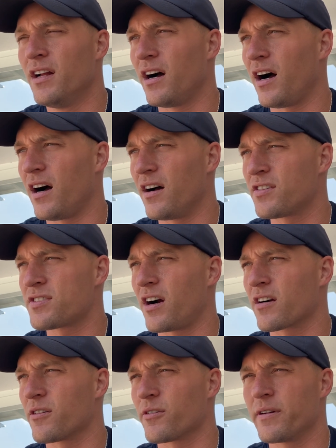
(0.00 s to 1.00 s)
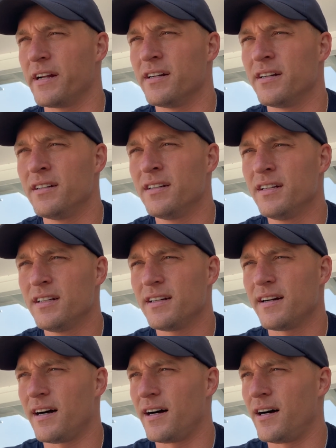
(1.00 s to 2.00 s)
uh, a soccer arena
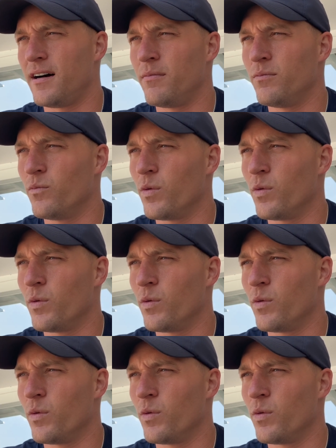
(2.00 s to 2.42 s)
um,